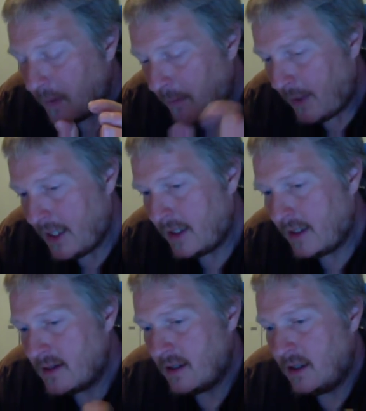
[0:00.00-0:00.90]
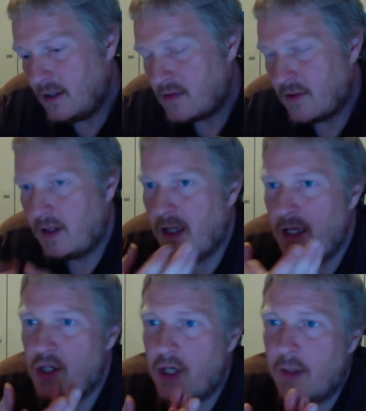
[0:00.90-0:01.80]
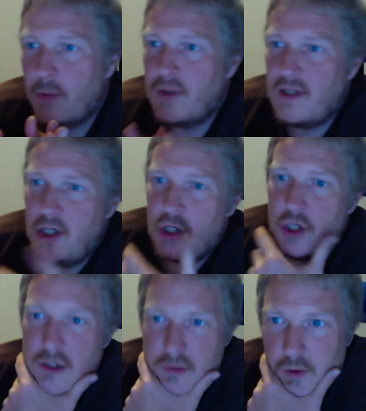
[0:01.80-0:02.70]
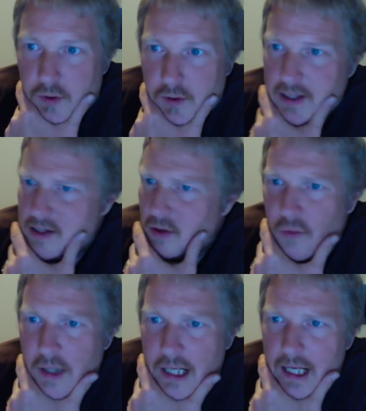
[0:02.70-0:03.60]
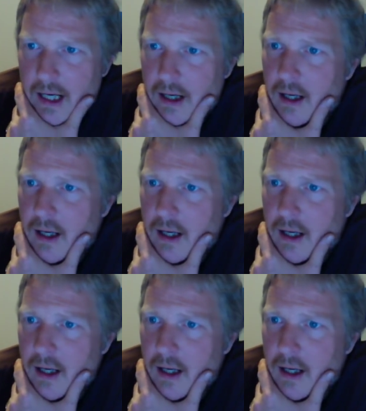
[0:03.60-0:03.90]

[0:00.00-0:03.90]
banks in strategic positions worldwide. So really,